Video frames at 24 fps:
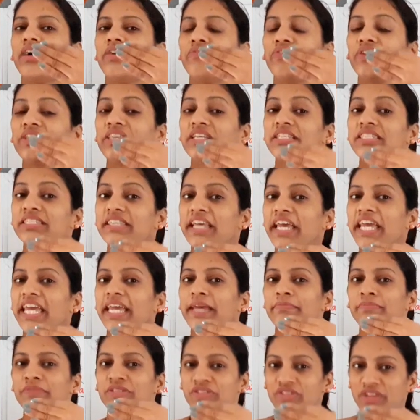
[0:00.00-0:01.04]
with the
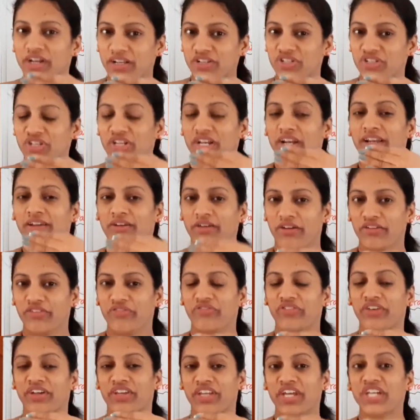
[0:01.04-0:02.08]
same structural
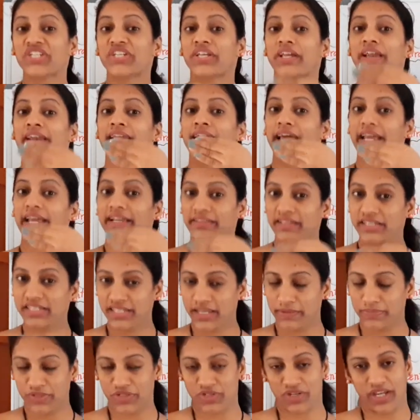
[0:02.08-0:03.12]
configuration like the
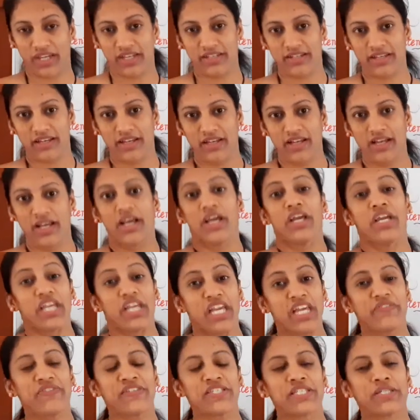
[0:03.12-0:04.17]
substrate.
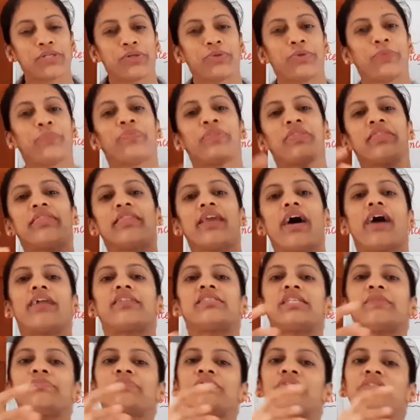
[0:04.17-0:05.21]
If so,
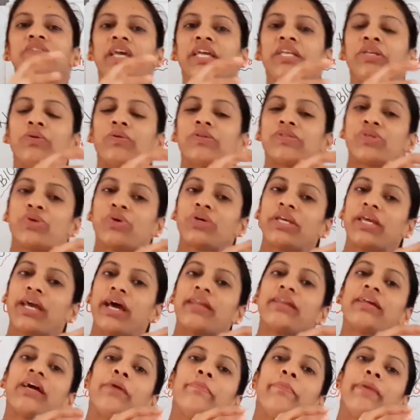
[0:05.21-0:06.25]
that substrate also
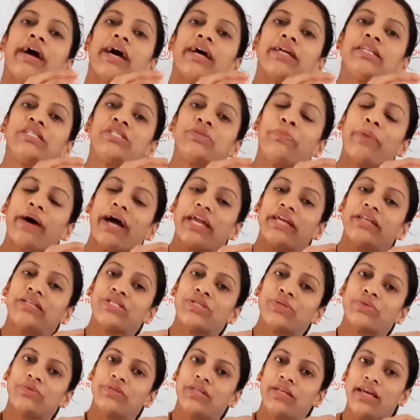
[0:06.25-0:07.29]
can come and
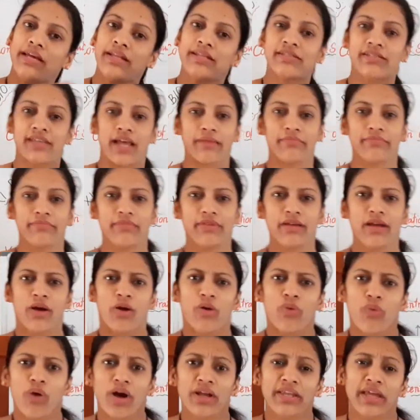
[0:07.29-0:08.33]
bind to the enzyme.
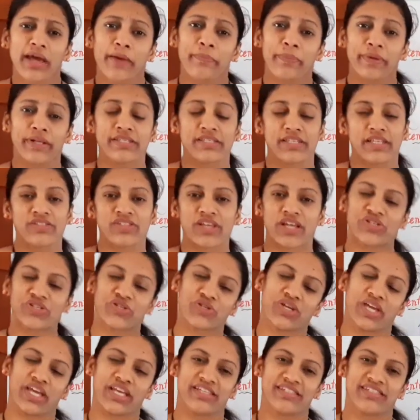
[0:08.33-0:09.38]
What happens in
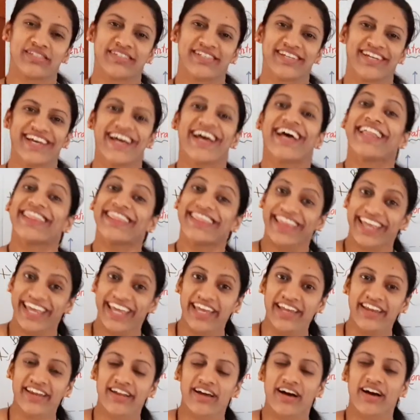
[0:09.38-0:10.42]
such case? There